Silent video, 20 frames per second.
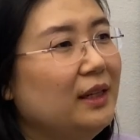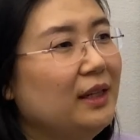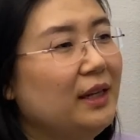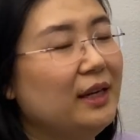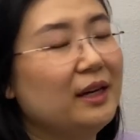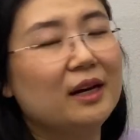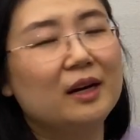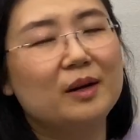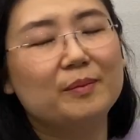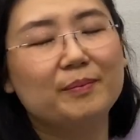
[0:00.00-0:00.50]

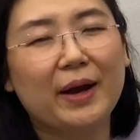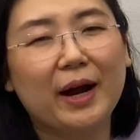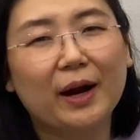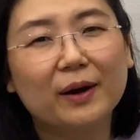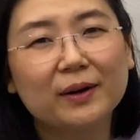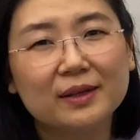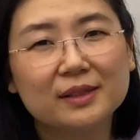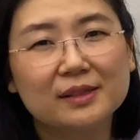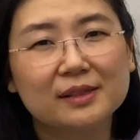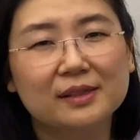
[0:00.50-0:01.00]
In
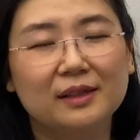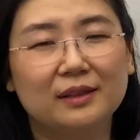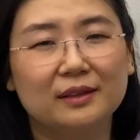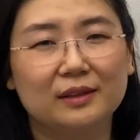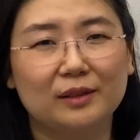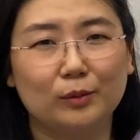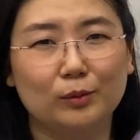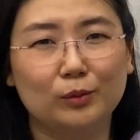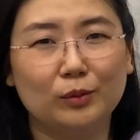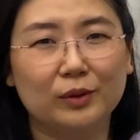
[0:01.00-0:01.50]
comparison,
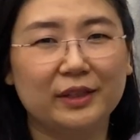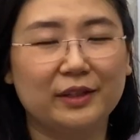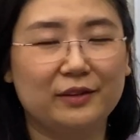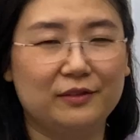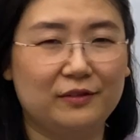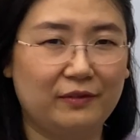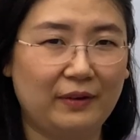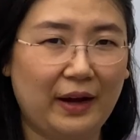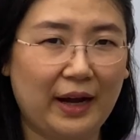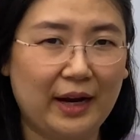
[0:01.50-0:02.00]
the wood and
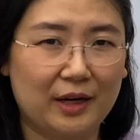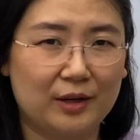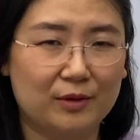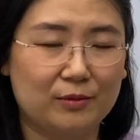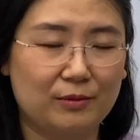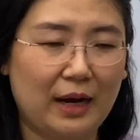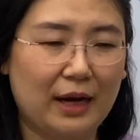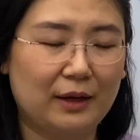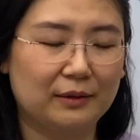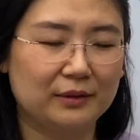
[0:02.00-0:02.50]
fire
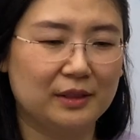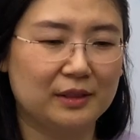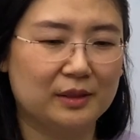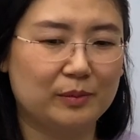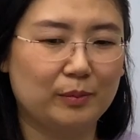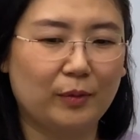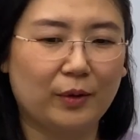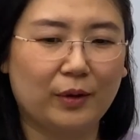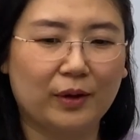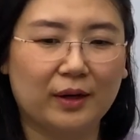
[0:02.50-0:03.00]
route is
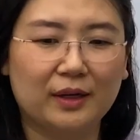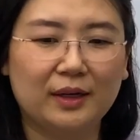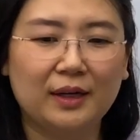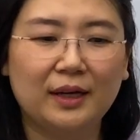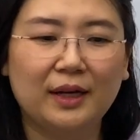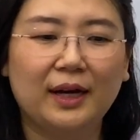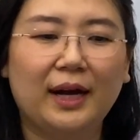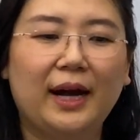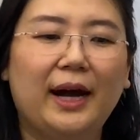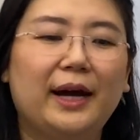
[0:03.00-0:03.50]
more,
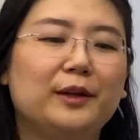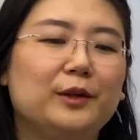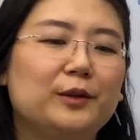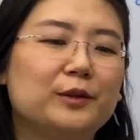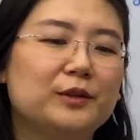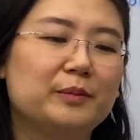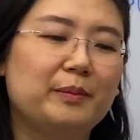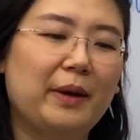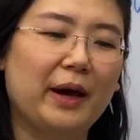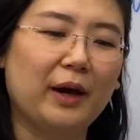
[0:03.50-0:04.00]
I
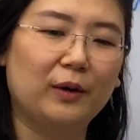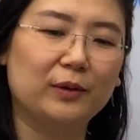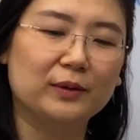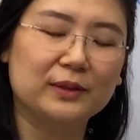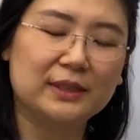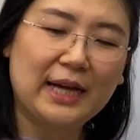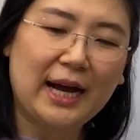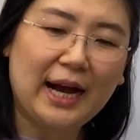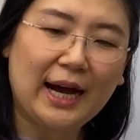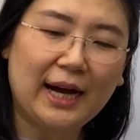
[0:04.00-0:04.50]
use my own
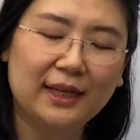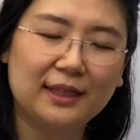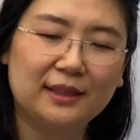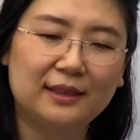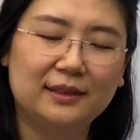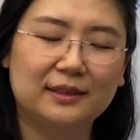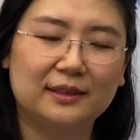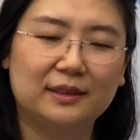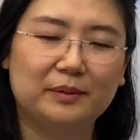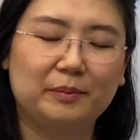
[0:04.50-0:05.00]

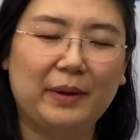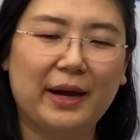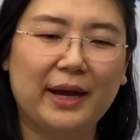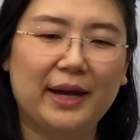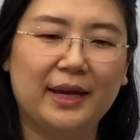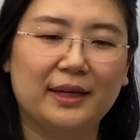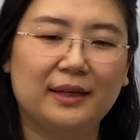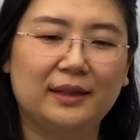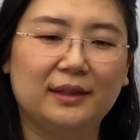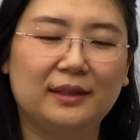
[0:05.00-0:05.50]
talent,
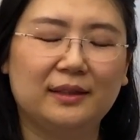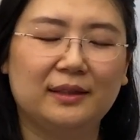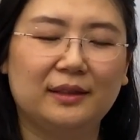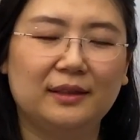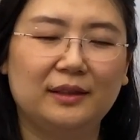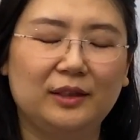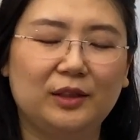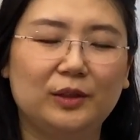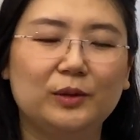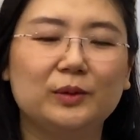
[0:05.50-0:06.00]
my
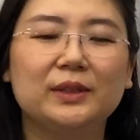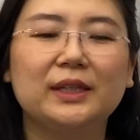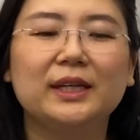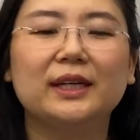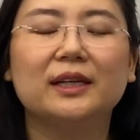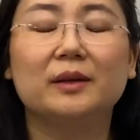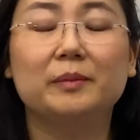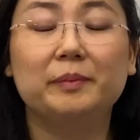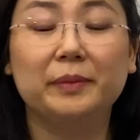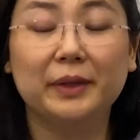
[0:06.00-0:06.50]

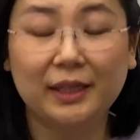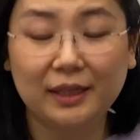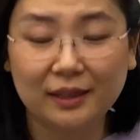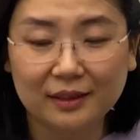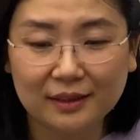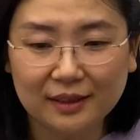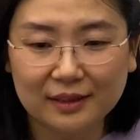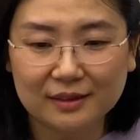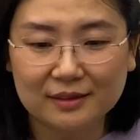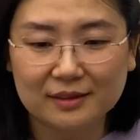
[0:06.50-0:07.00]
unique
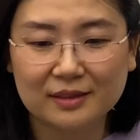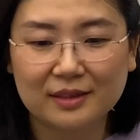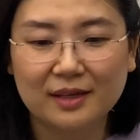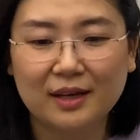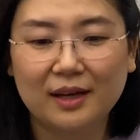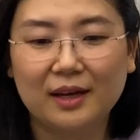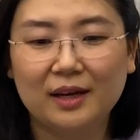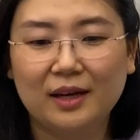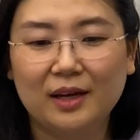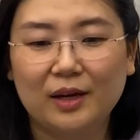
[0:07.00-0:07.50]
opinions.
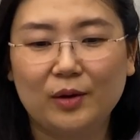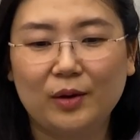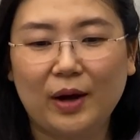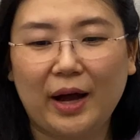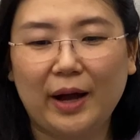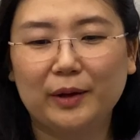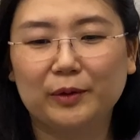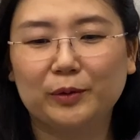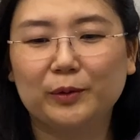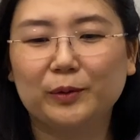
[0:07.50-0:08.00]

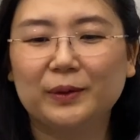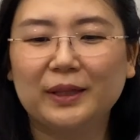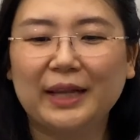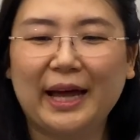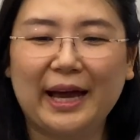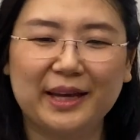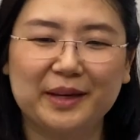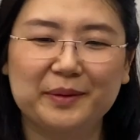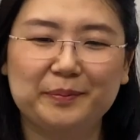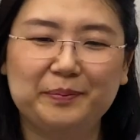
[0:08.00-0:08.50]
I don't
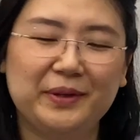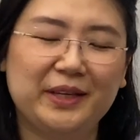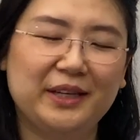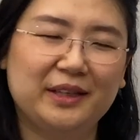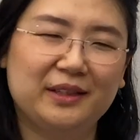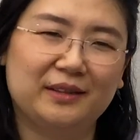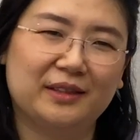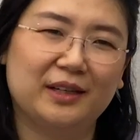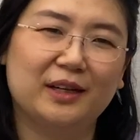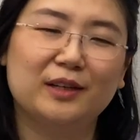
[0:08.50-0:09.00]
like
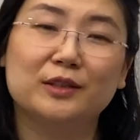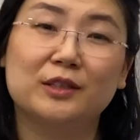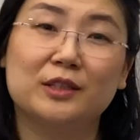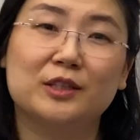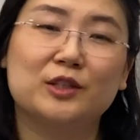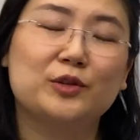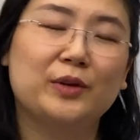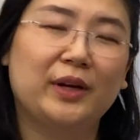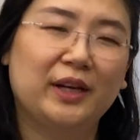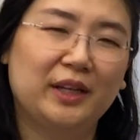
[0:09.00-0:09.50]
being
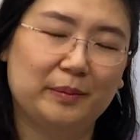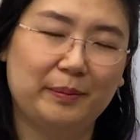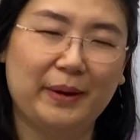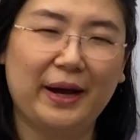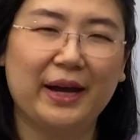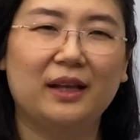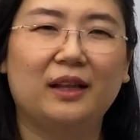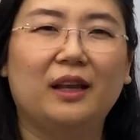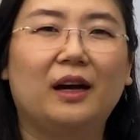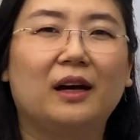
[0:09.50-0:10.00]
constrained
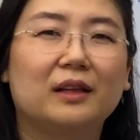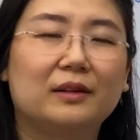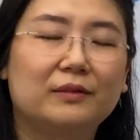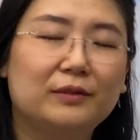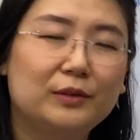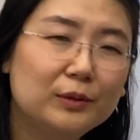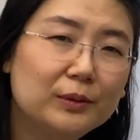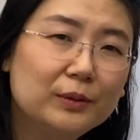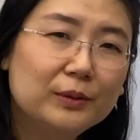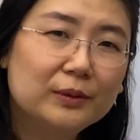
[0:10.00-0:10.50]
by a lot of
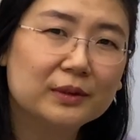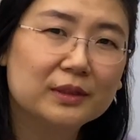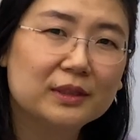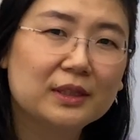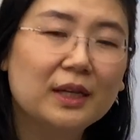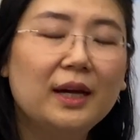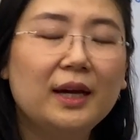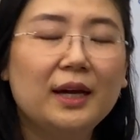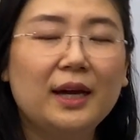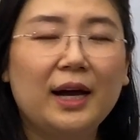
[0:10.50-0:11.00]
rules.
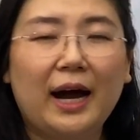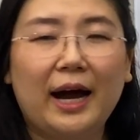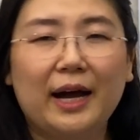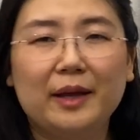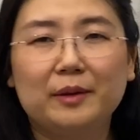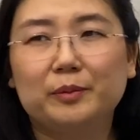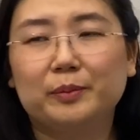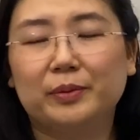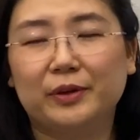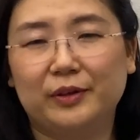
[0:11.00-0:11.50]

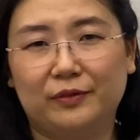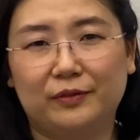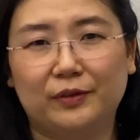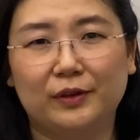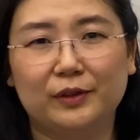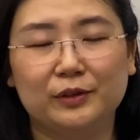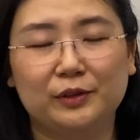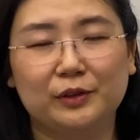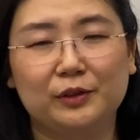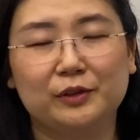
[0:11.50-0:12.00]
I'd
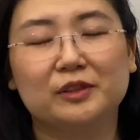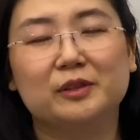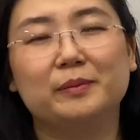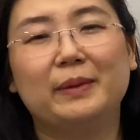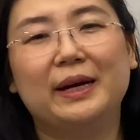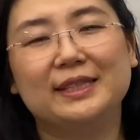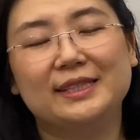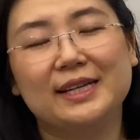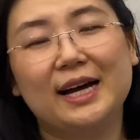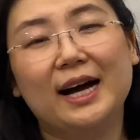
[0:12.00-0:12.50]
prefer to use
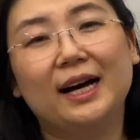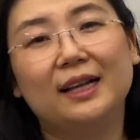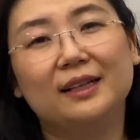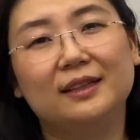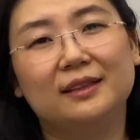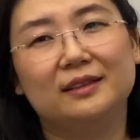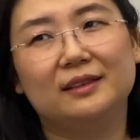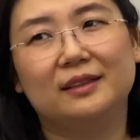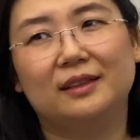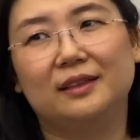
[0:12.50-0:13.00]
my
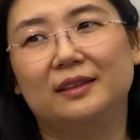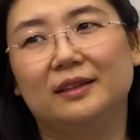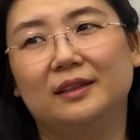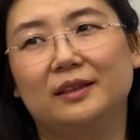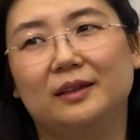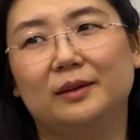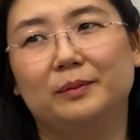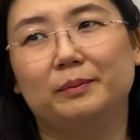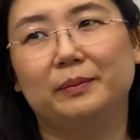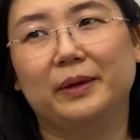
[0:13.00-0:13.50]
talent,
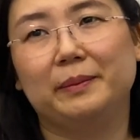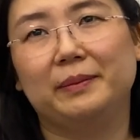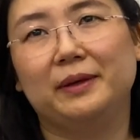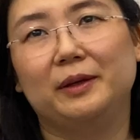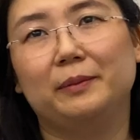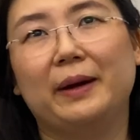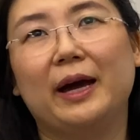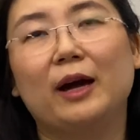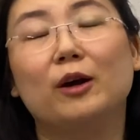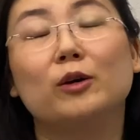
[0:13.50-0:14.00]
maybe
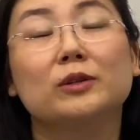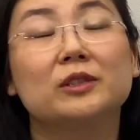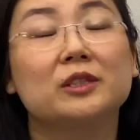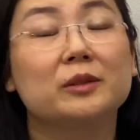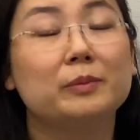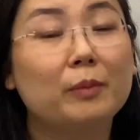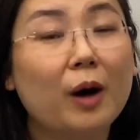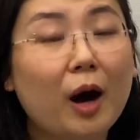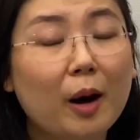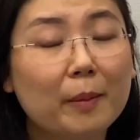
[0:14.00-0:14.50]
my own
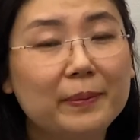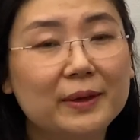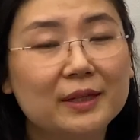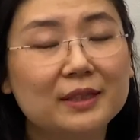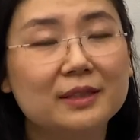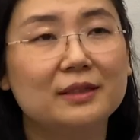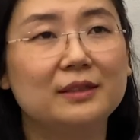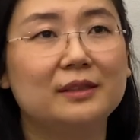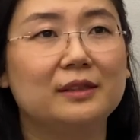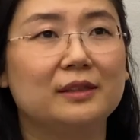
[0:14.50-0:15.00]
small
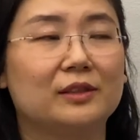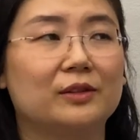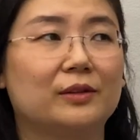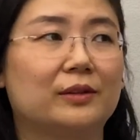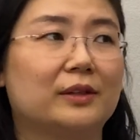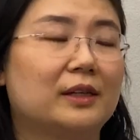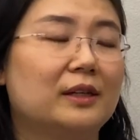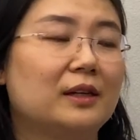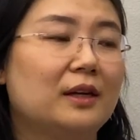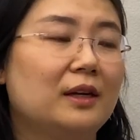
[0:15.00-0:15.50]
business
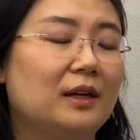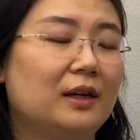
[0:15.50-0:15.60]
or